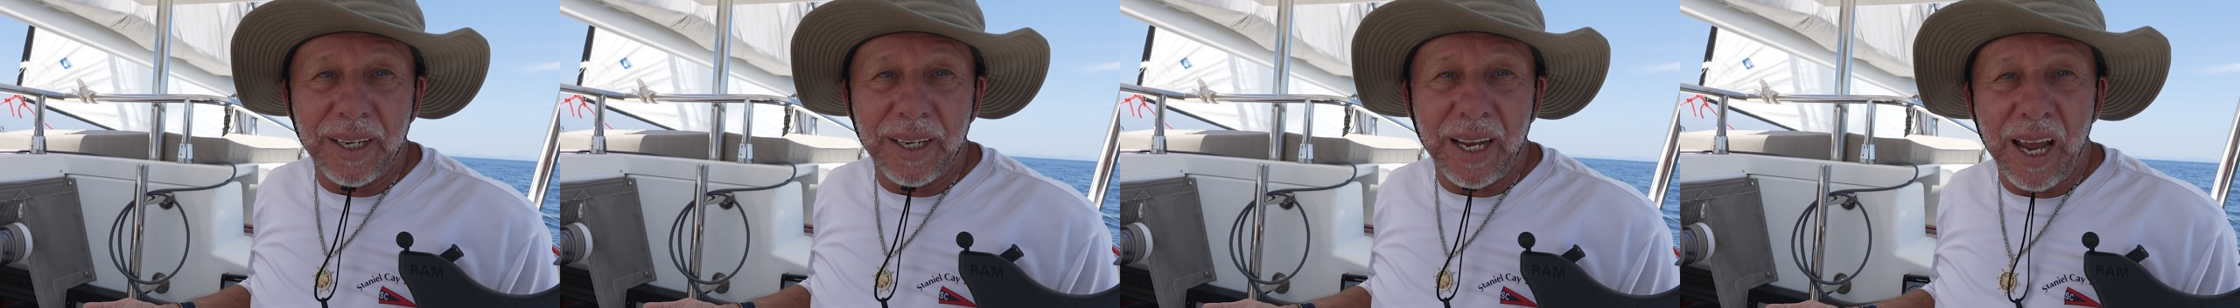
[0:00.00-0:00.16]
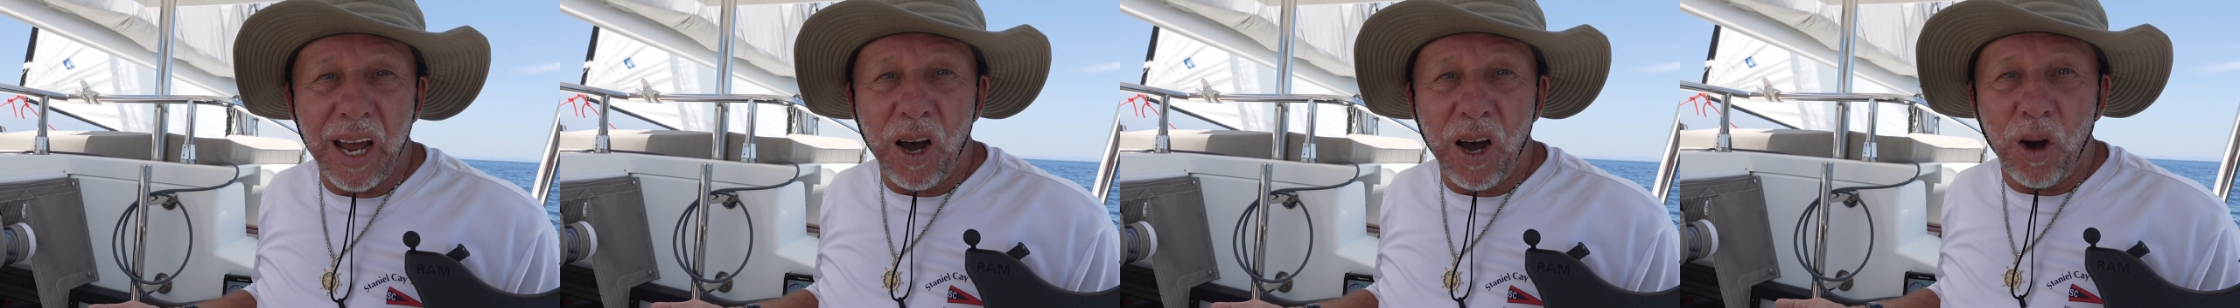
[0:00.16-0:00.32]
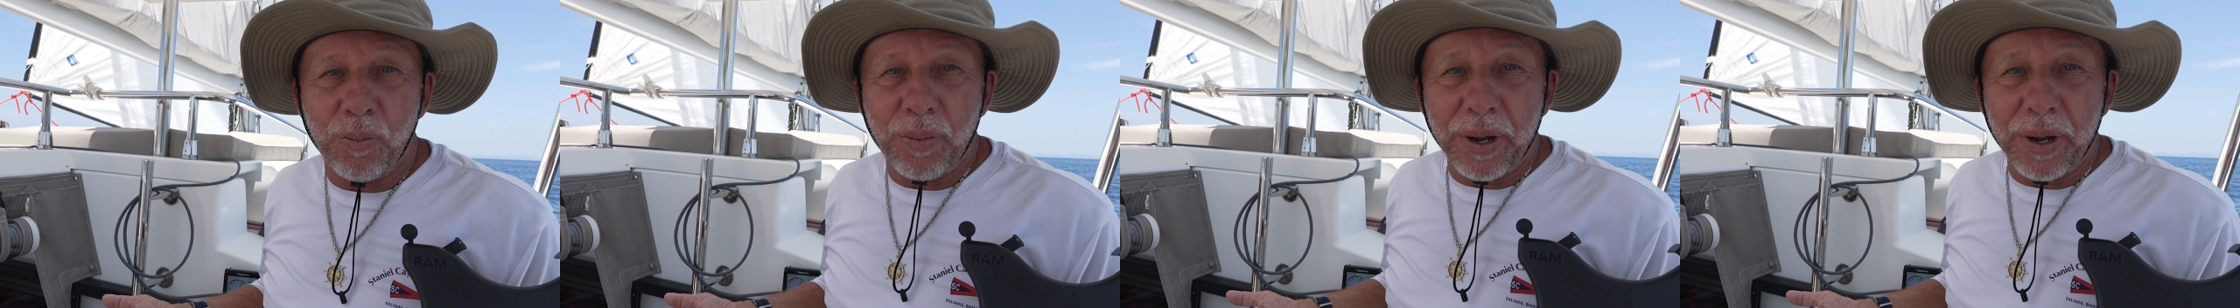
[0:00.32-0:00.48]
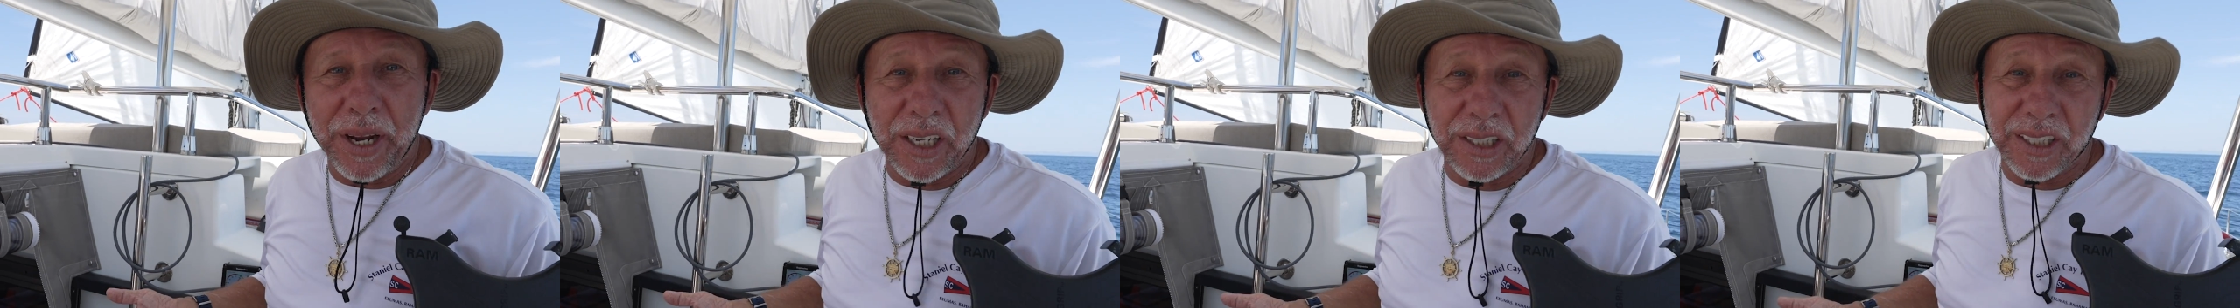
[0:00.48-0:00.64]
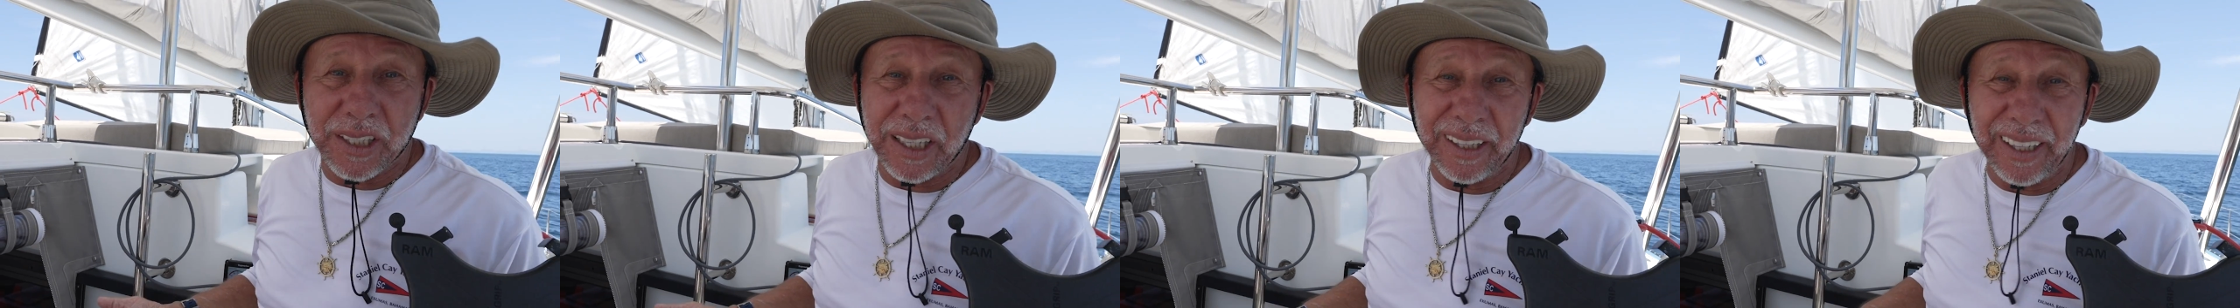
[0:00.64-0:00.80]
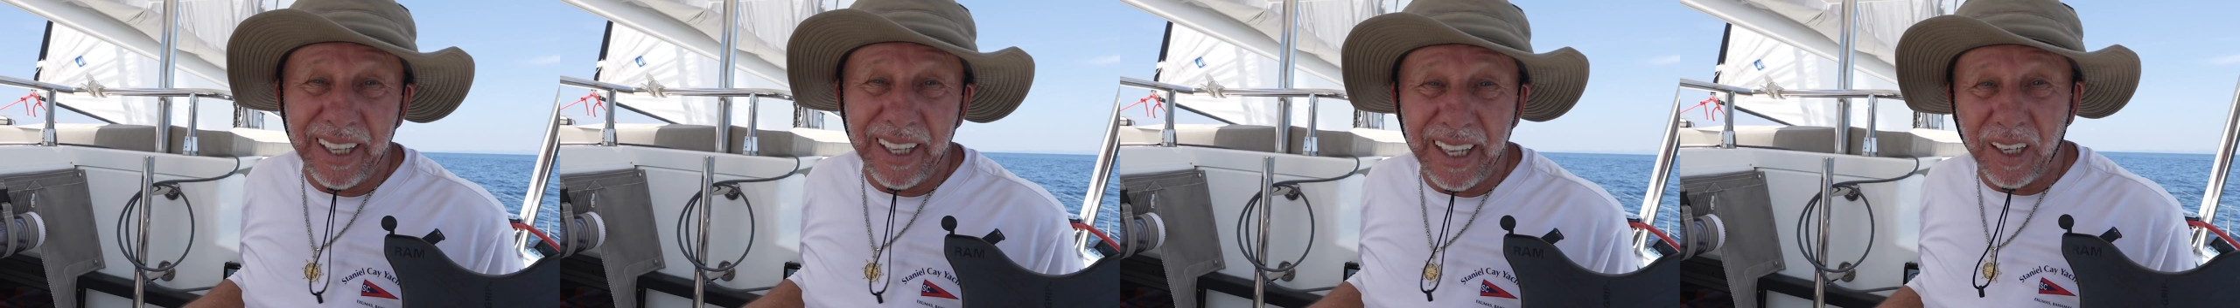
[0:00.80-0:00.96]
helping
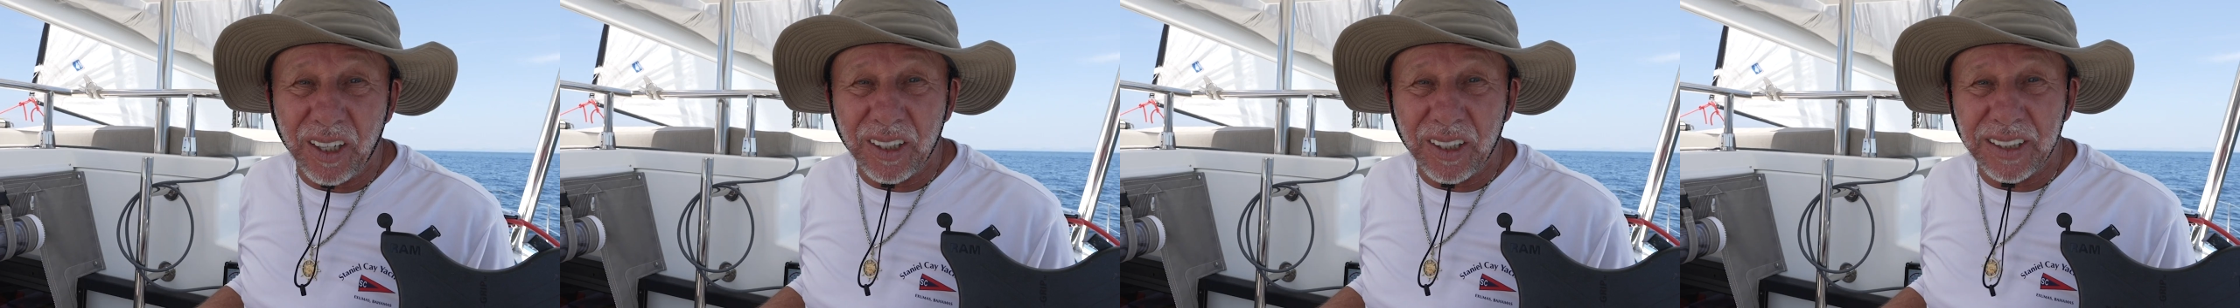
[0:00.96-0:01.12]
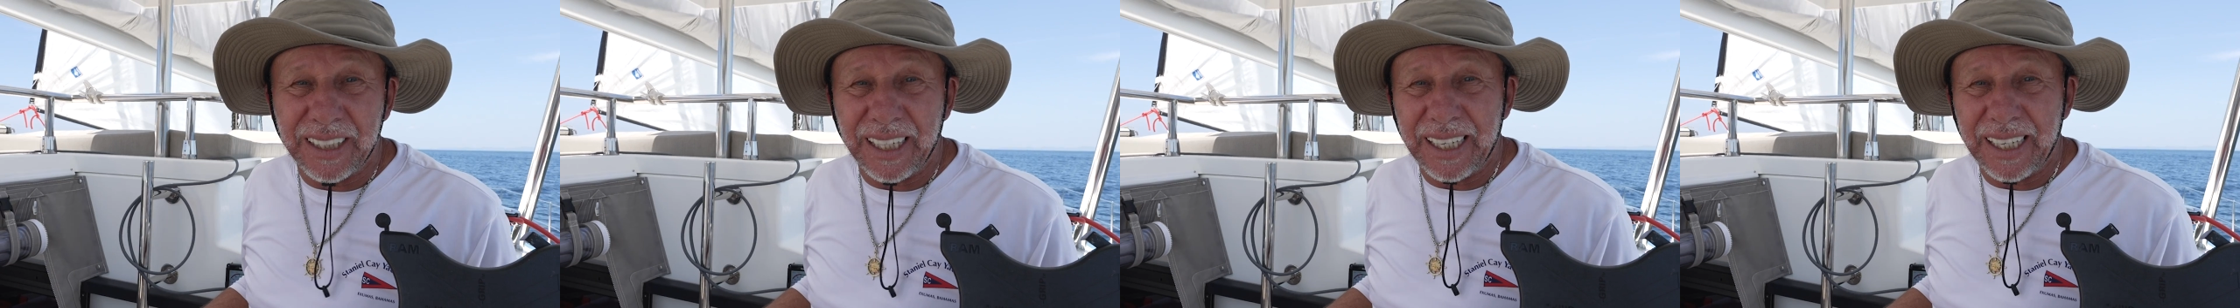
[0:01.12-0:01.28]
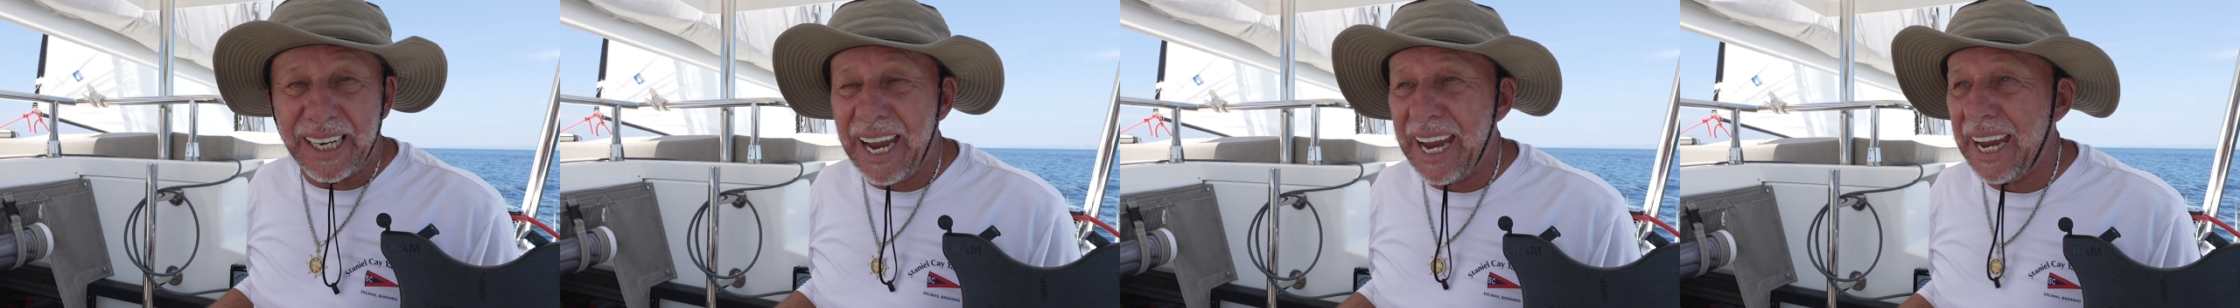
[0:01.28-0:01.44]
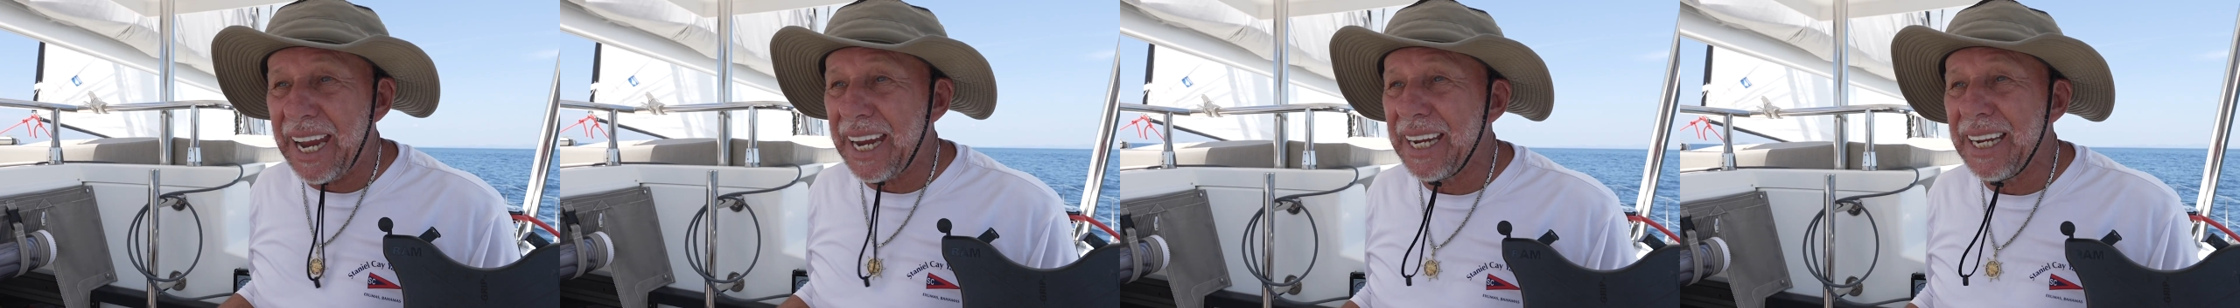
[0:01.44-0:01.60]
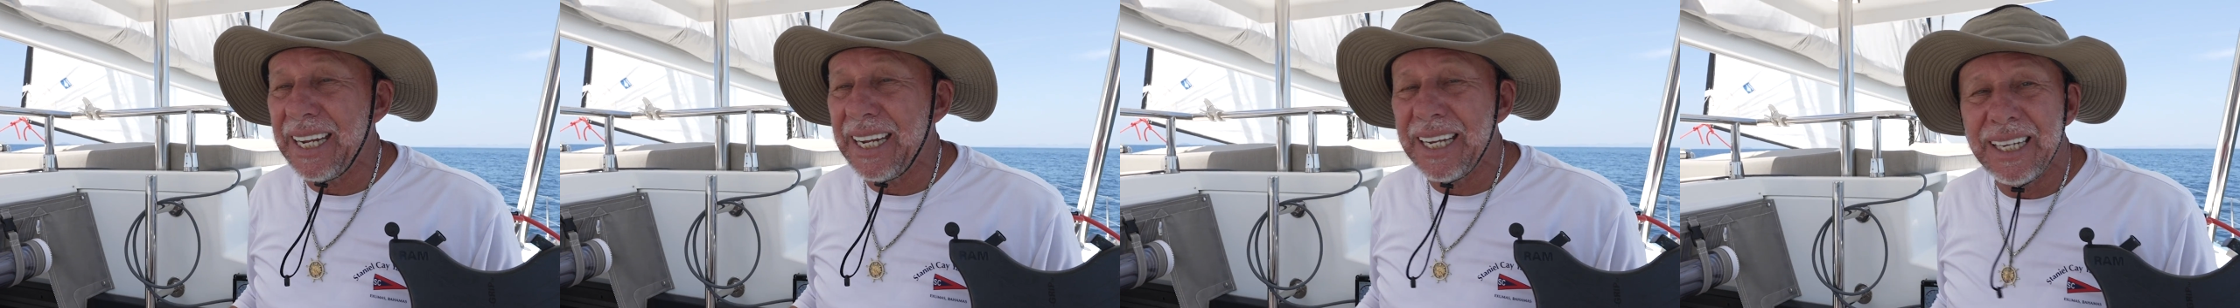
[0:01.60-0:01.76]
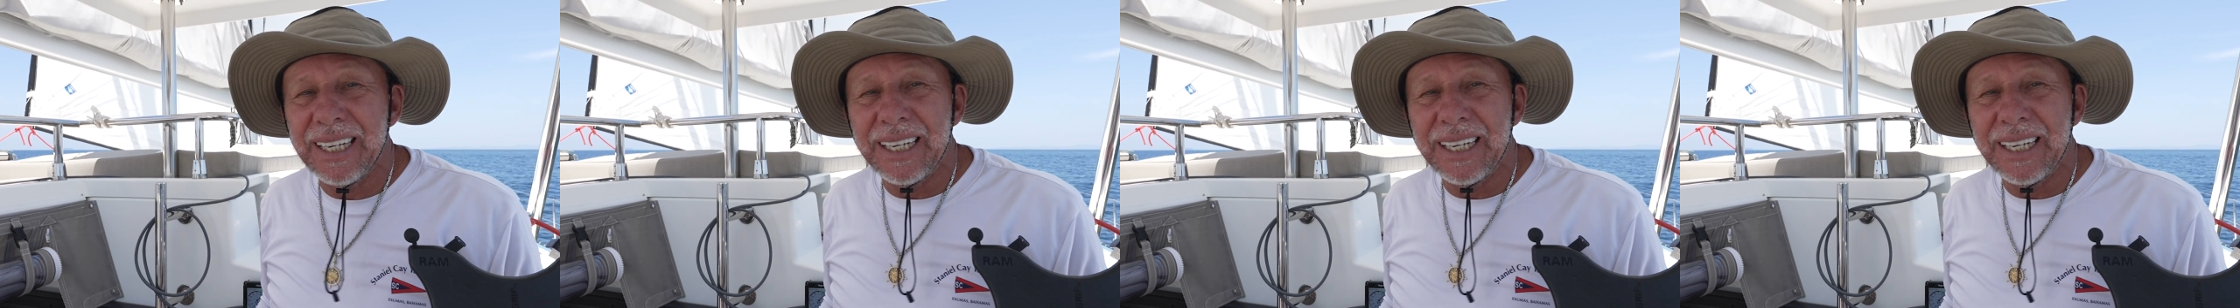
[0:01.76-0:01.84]
us a little today.